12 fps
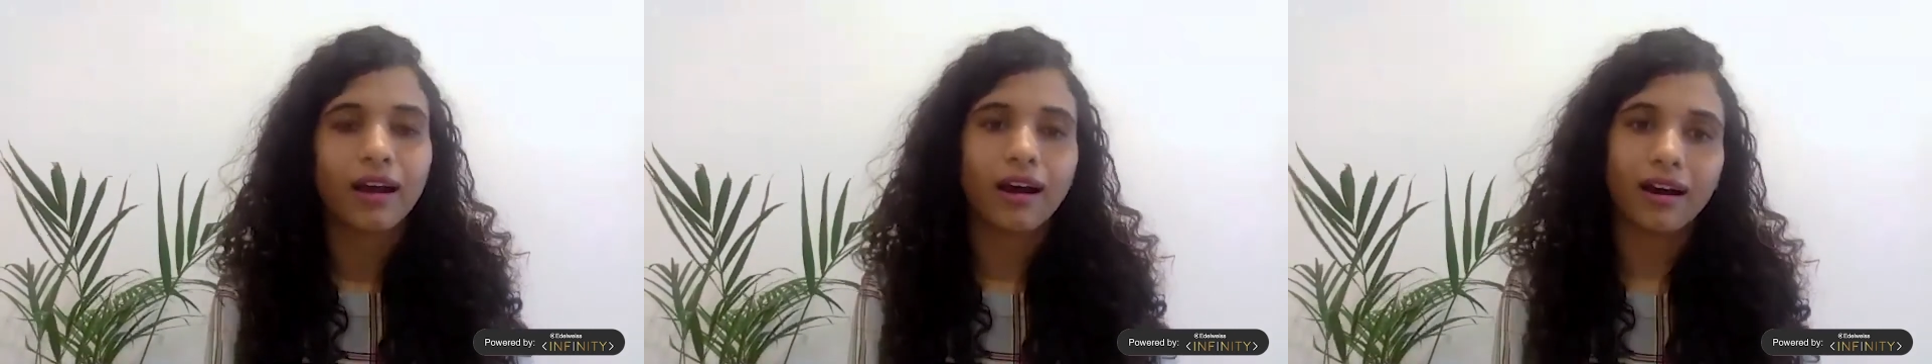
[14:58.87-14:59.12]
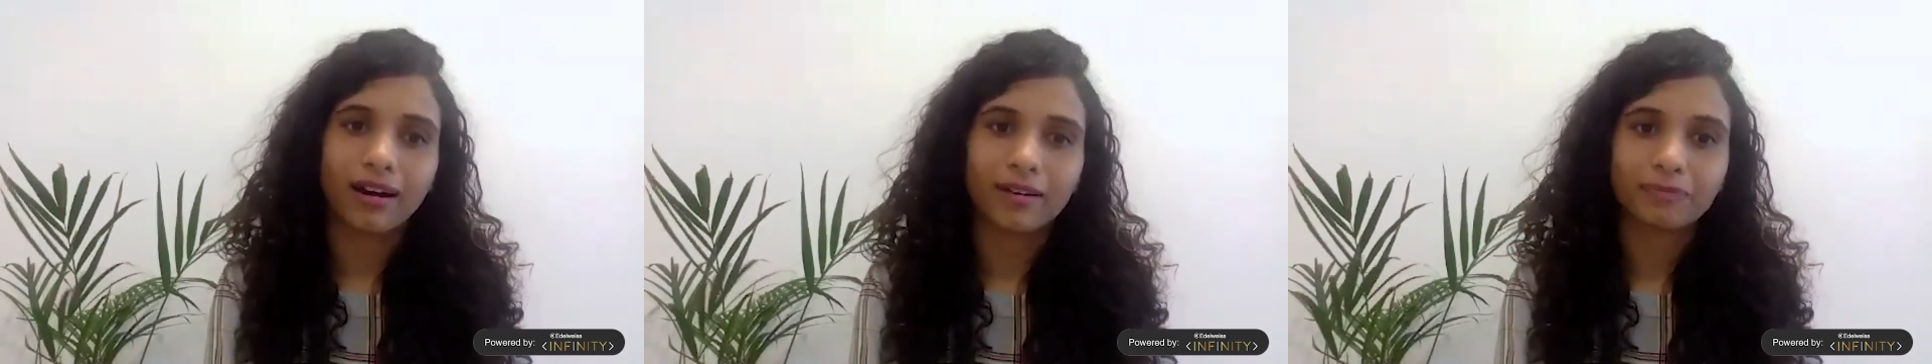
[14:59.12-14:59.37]

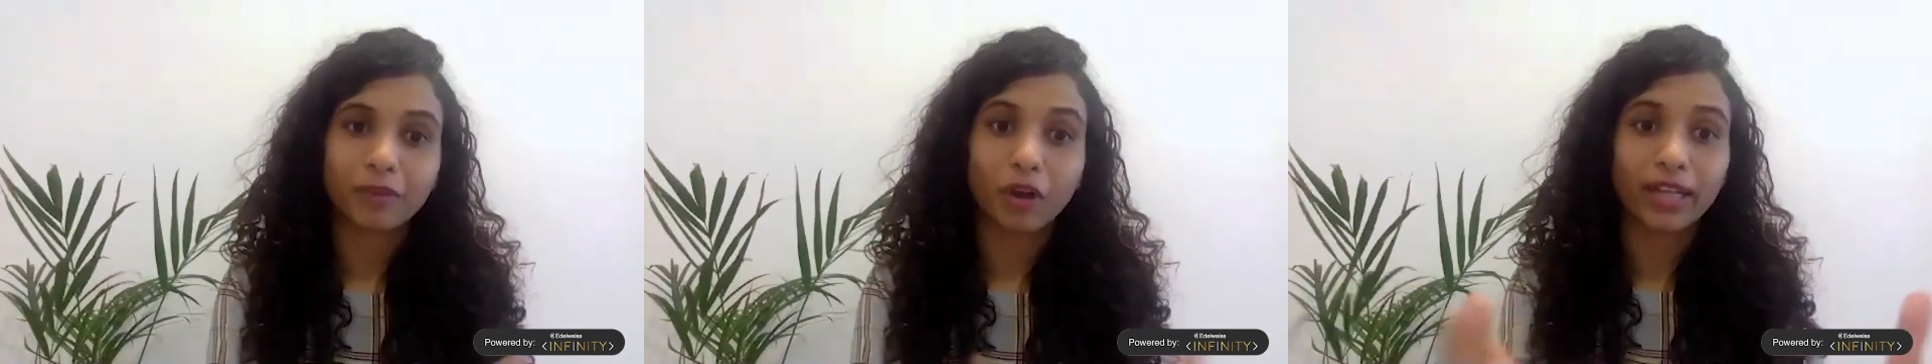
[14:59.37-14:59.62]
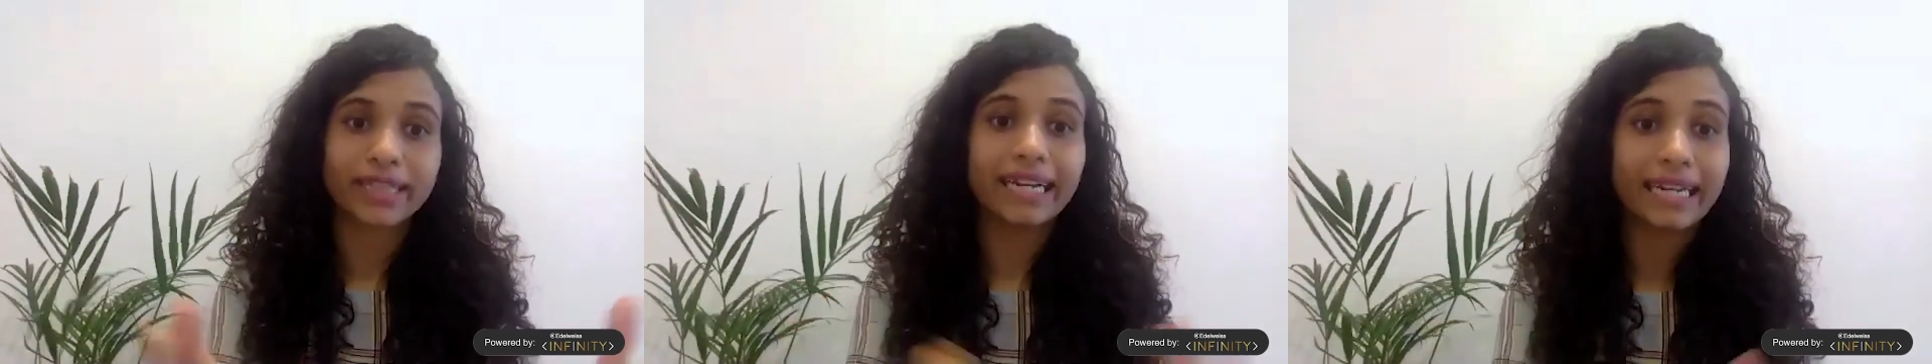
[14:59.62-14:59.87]

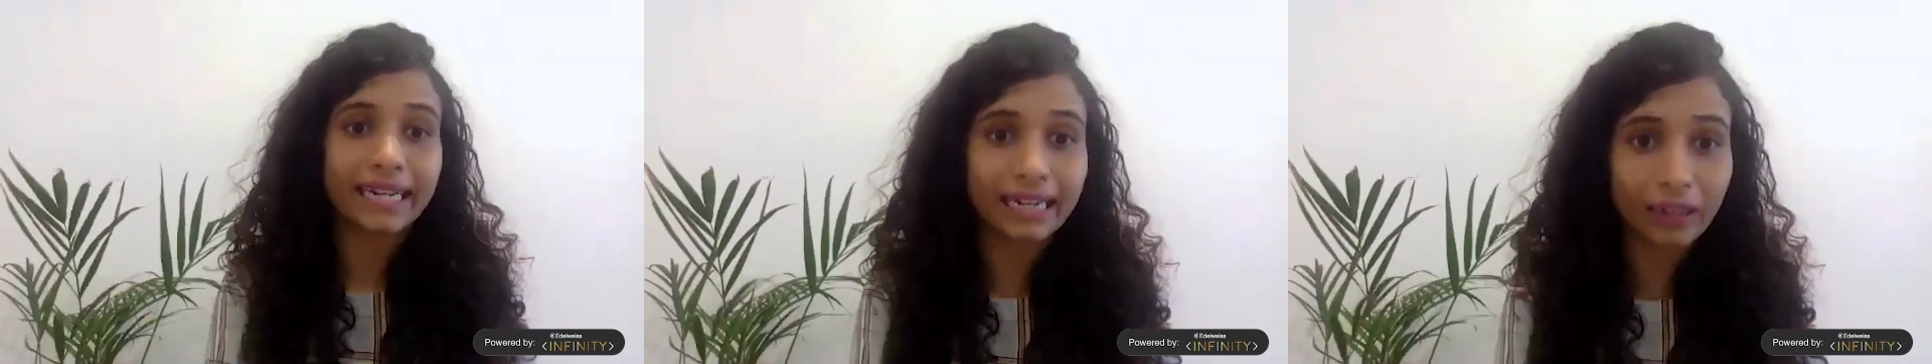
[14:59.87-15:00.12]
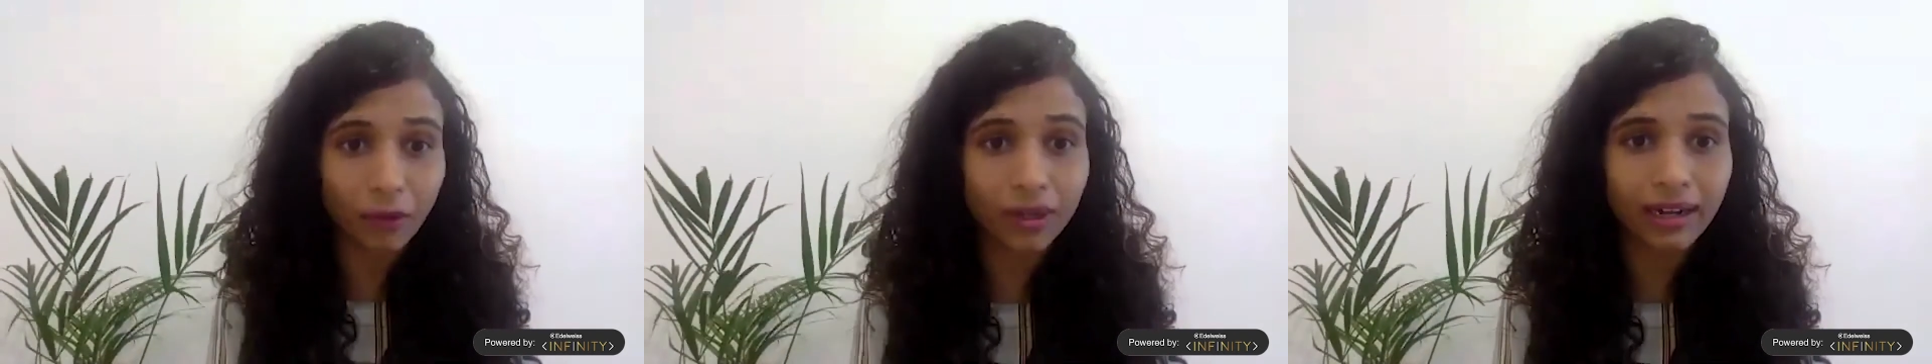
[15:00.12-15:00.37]
On the ending
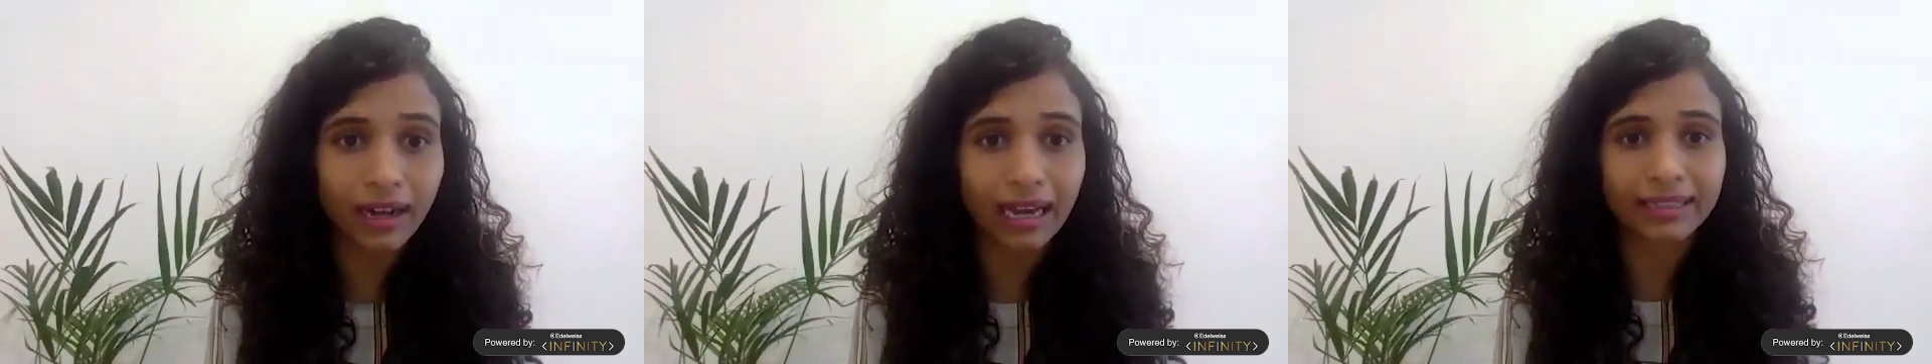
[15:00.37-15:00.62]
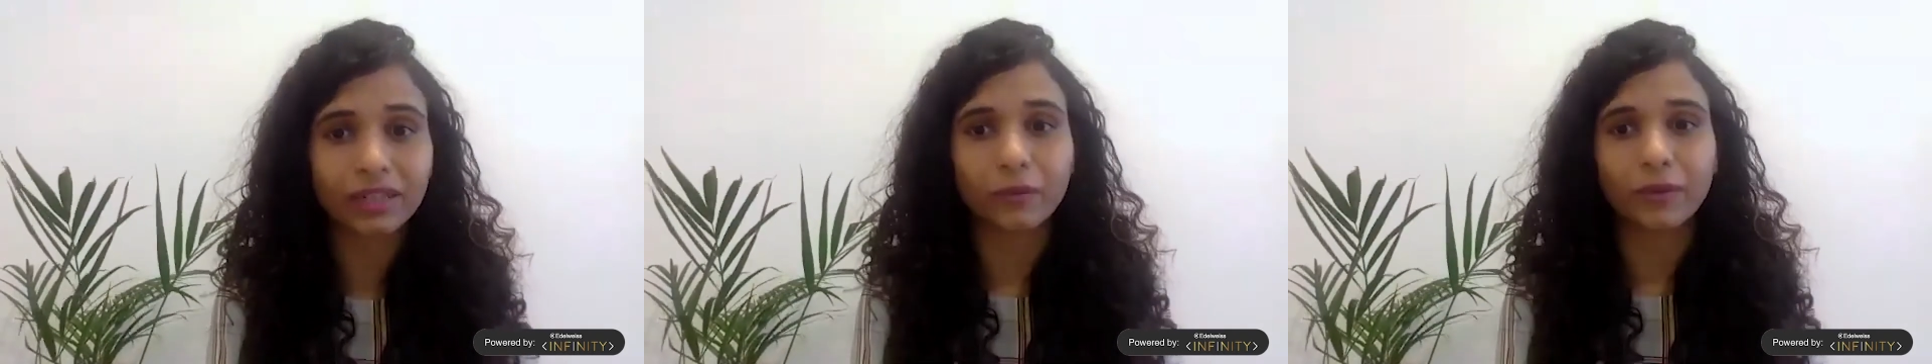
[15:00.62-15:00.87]
note, I
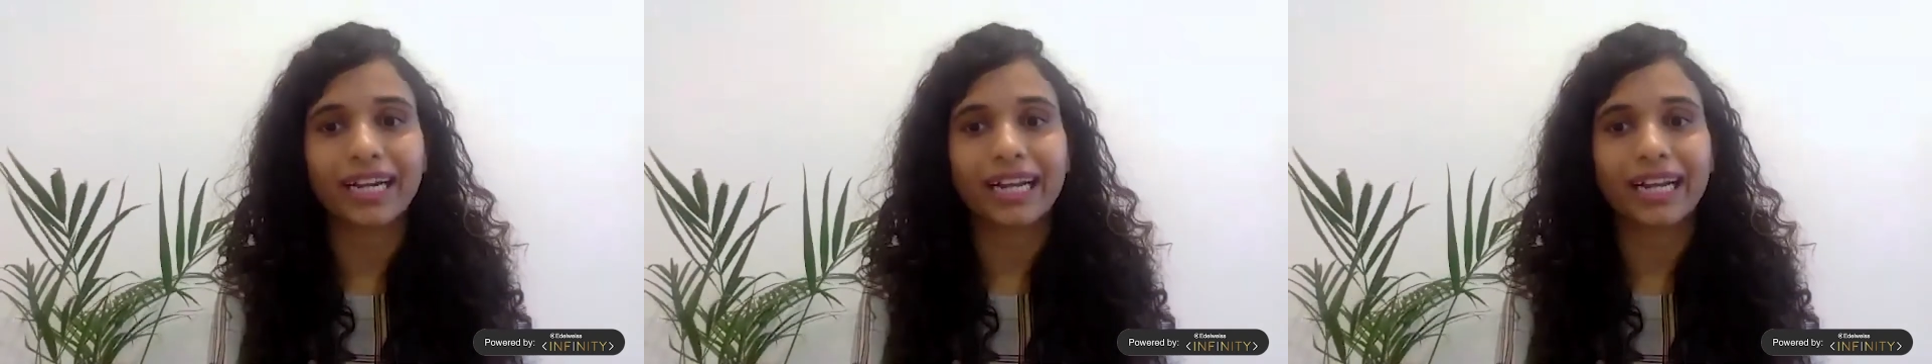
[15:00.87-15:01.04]
think we'd